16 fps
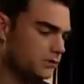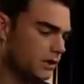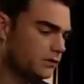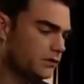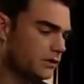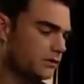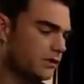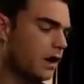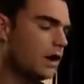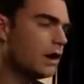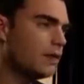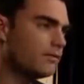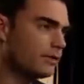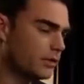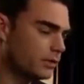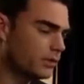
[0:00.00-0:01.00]
just in
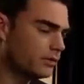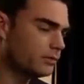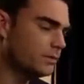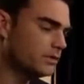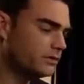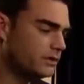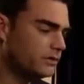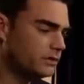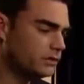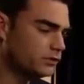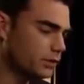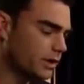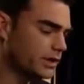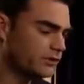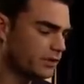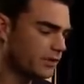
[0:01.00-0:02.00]
time for the Christmas
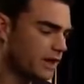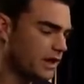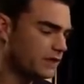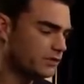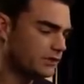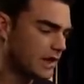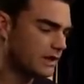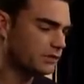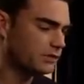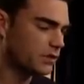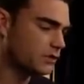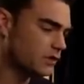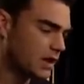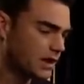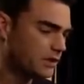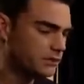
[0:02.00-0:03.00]
season. Joining us online is
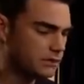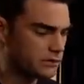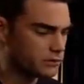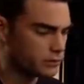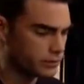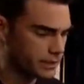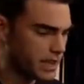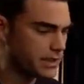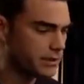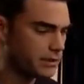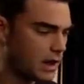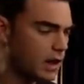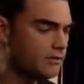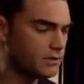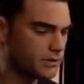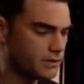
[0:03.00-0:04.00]
Dallas Jenkins. He's
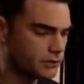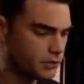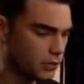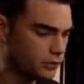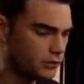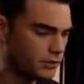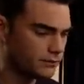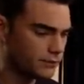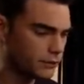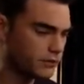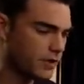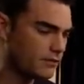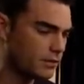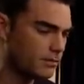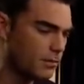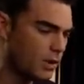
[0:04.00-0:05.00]
creator of The Chosen, the
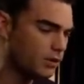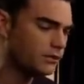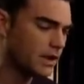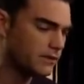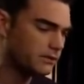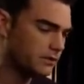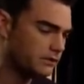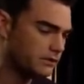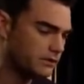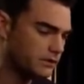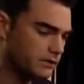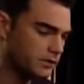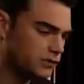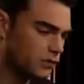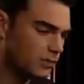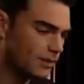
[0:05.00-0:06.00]
first ever multi season
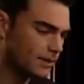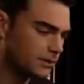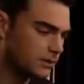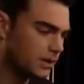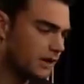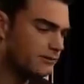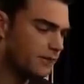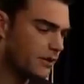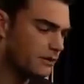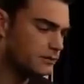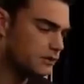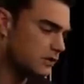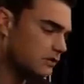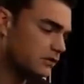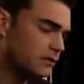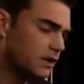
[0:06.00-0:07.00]
TV show about the life
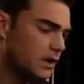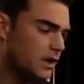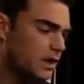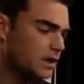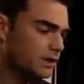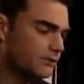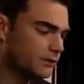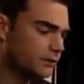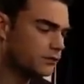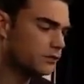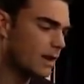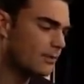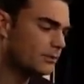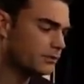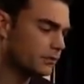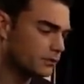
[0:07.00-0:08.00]
of Jesus. The
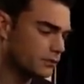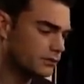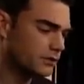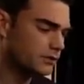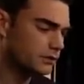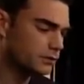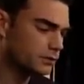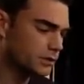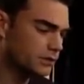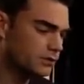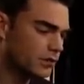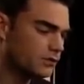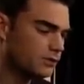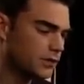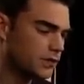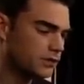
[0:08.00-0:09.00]
first two episodes of season three
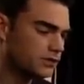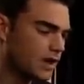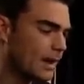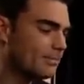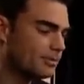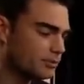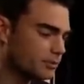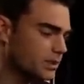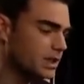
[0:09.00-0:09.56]
just finished top